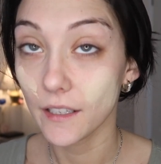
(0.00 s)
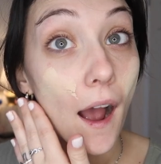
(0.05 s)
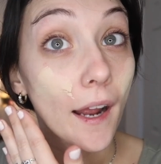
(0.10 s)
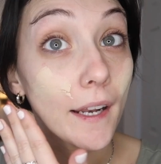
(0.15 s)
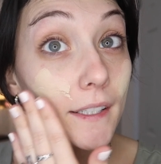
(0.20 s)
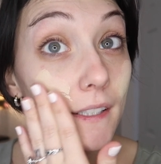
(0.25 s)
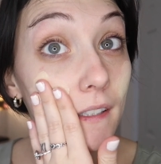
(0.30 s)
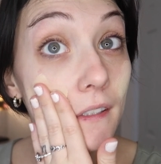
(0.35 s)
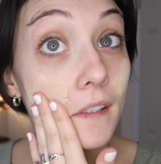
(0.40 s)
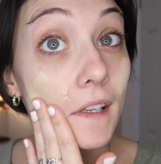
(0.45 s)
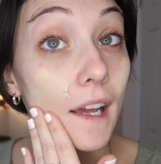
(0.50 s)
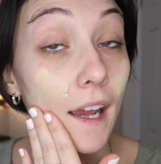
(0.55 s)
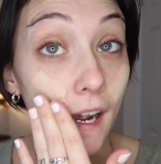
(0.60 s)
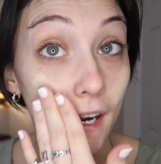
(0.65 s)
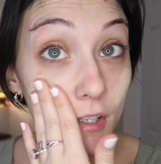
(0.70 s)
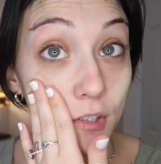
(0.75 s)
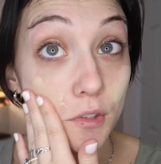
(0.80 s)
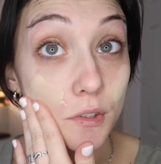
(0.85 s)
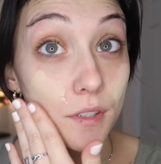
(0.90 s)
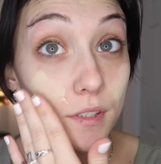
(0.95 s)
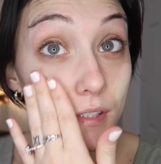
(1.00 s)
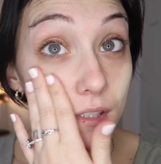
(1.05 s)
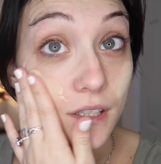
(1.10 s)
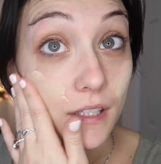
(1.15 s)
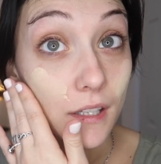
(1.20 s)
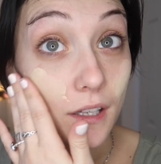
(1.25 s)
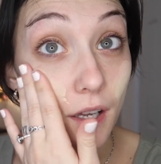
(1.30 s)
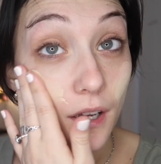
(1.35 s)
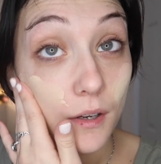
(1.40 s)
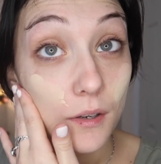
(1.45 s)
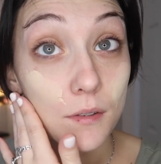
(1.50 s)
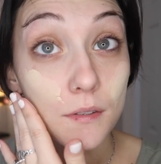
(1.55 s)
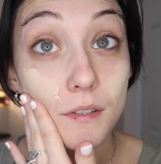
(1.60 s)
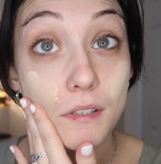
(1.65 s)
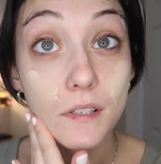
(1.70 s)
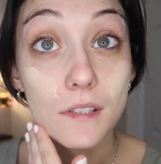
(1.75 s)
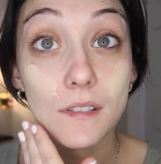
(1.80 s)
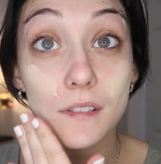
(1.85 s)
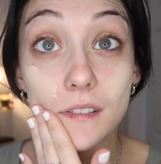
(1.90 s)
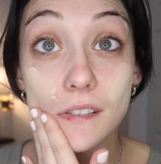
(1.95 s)
I didn't actually see the
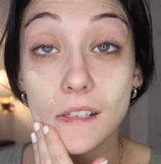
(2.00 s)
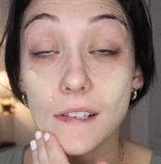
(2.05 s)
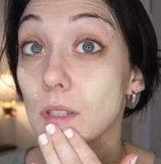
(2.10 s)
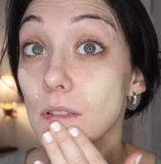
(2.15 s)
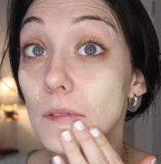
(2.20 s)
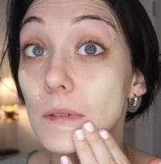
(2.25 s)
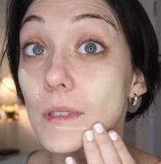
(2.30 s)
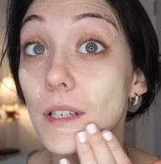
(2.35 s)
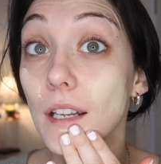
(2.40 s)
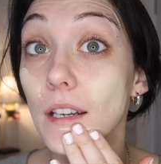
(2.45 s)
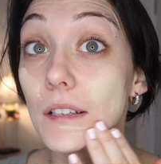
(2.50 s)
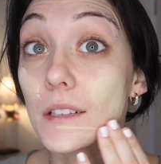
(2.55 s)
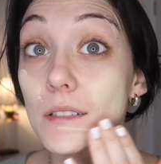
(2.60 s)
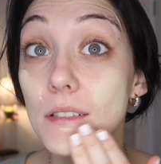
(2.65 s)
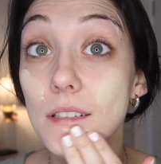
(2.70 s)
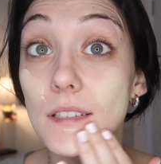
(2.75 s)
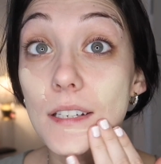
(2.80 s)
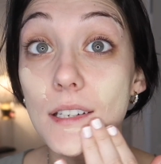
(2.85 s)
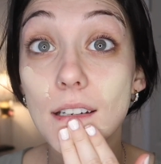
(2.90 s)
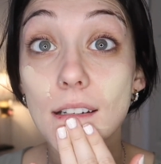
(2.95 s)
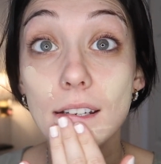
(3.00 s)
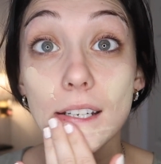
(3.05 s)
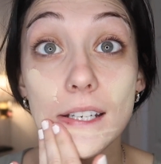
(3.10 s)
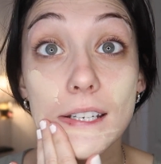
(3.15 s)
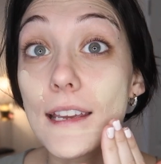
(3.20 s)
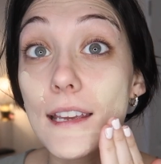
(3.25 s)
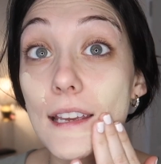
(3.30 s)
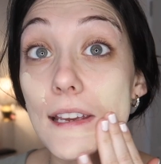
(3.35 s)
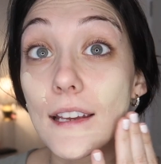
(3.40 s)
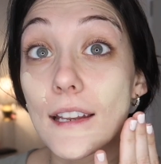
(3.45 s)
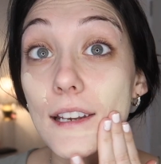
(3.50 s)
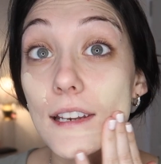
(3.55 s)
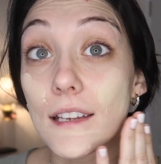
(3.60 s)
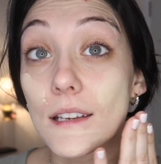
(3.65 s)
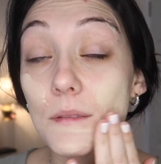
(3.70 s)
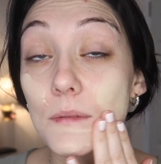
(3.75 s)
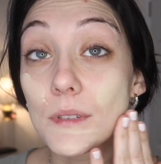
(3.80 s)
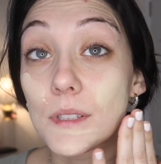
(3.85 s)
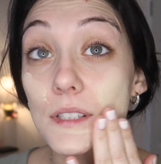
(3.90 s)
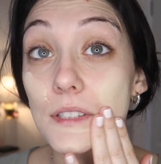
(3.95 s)
ghost, someone else did, and
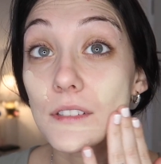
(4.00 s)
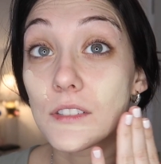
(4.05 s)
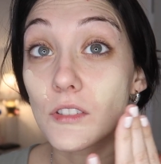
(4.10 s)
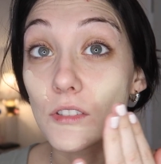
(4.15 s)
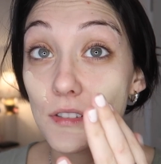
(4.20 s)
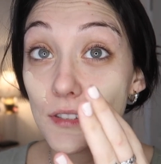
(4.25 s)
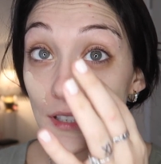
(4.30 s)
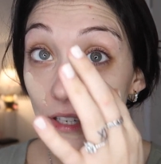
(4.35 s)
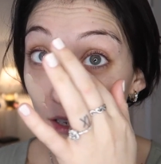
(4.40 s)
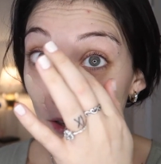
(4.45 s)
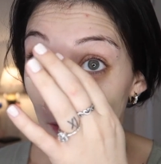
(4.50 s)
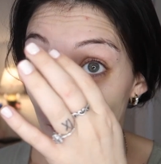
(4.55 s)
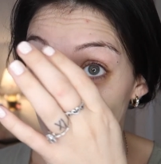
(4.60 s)
it was just like a